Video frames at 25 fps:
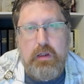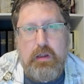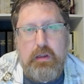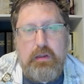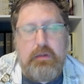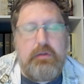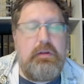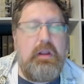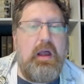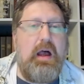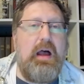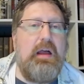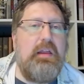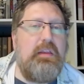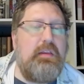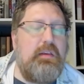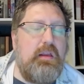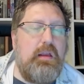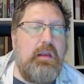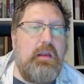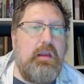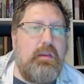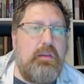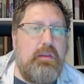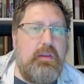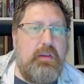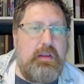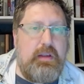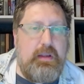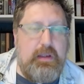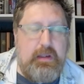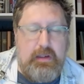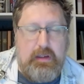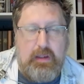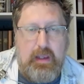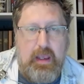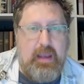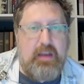not
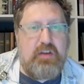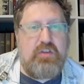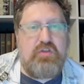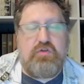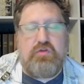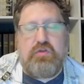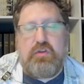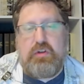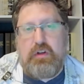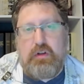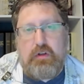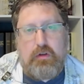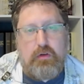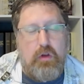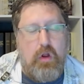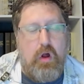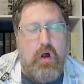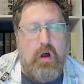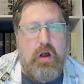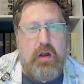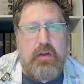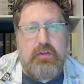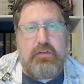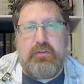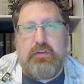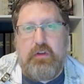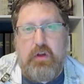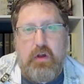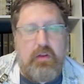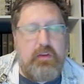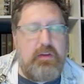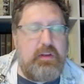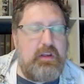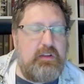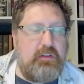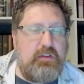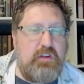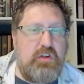the extra laws and all
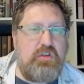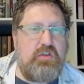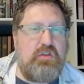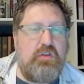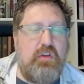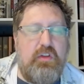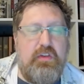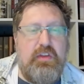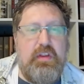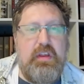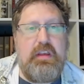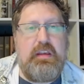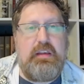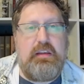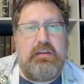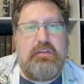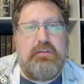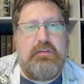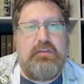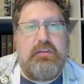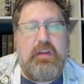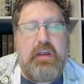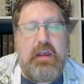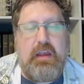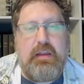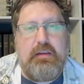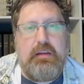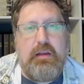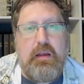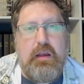the additional things that